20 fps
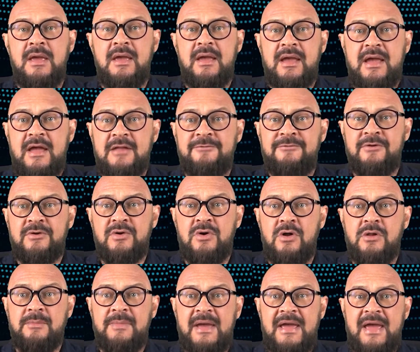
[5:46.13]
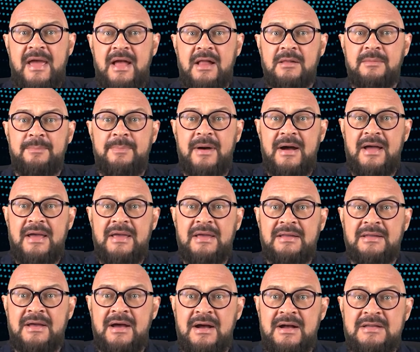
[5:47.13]
Camphorol may help by
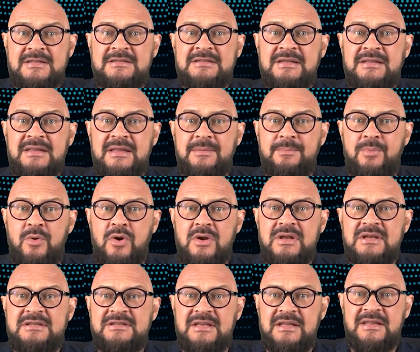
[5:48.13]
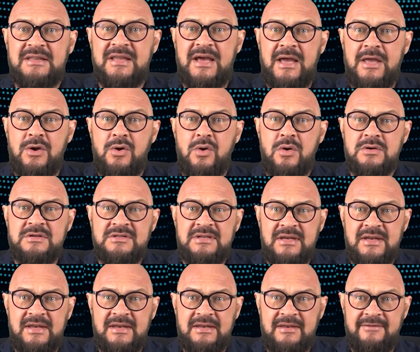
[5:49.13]
enhancing the body's
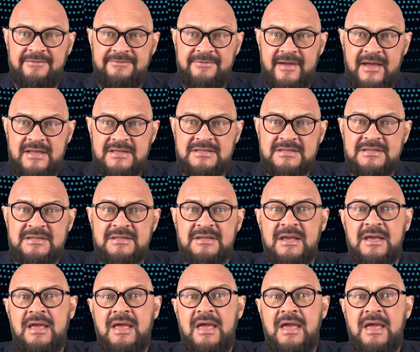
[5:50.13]
antioxidant defense